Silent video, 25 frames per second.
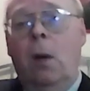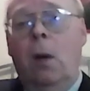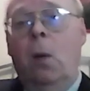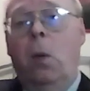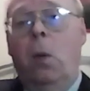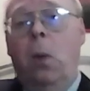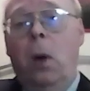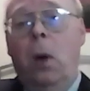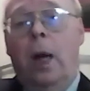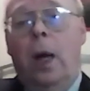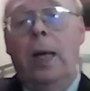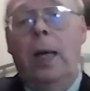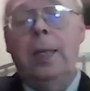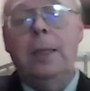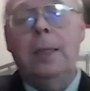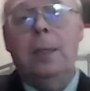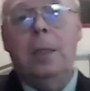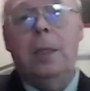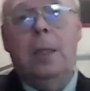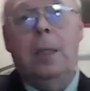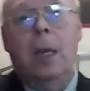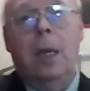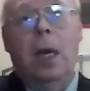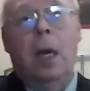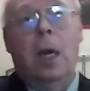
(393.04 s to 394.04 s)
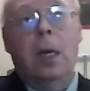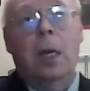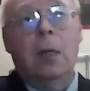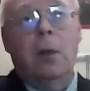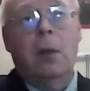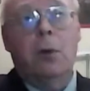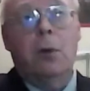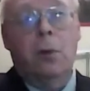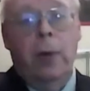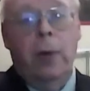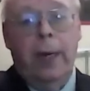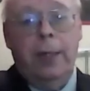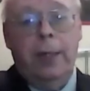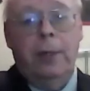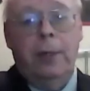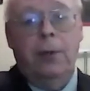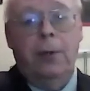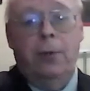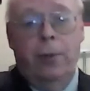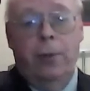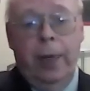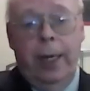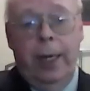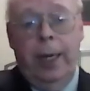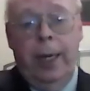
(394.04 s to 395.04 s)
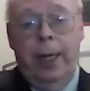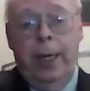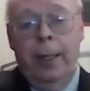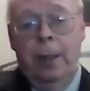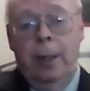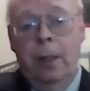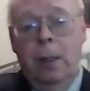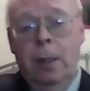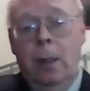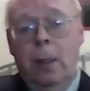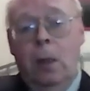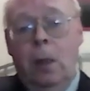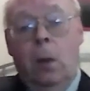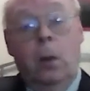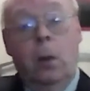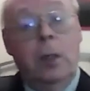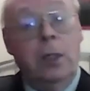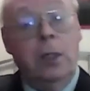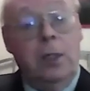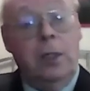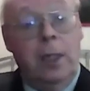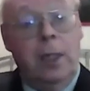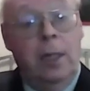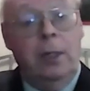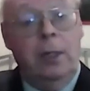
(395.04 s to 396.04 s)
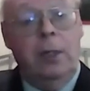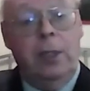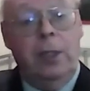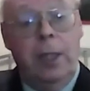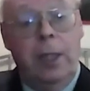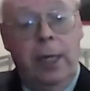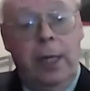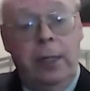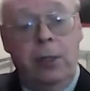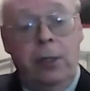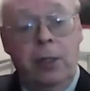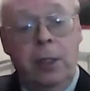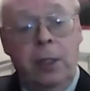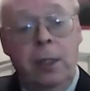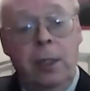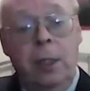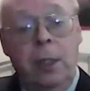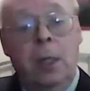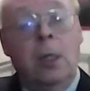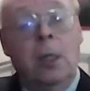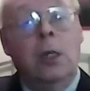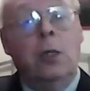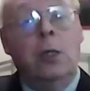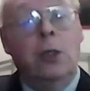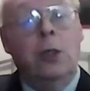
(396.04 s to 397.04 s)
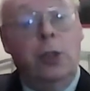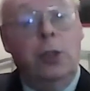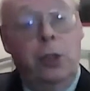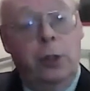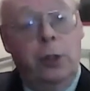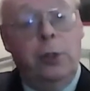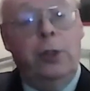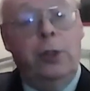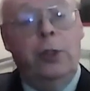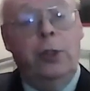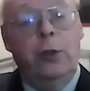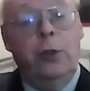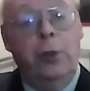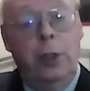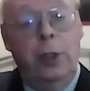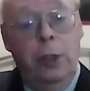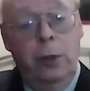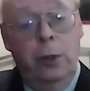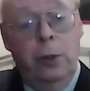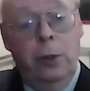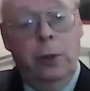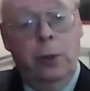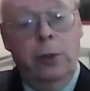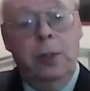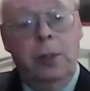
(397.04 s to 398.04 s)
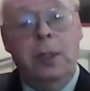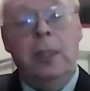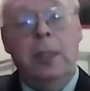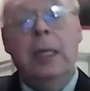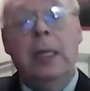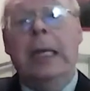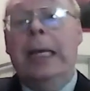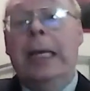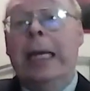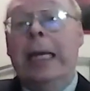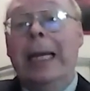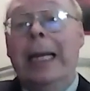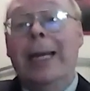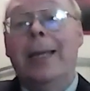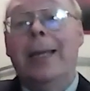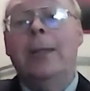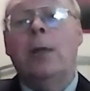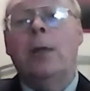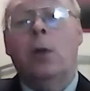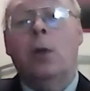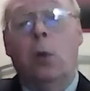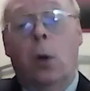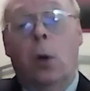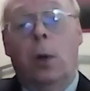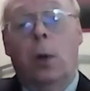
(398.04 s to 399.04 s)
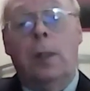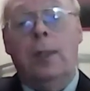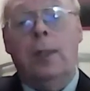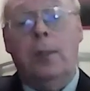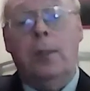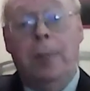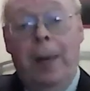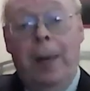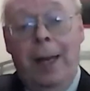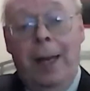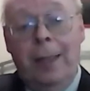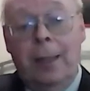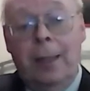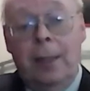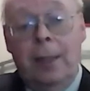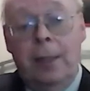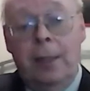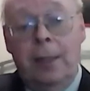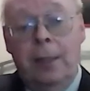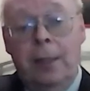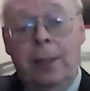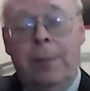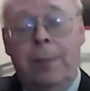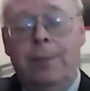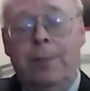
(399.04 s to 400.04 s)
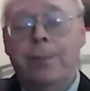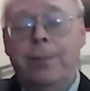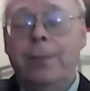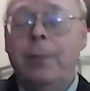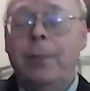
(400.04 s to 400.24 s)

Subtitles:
What correct greeting or salutation should you use in the correspondence?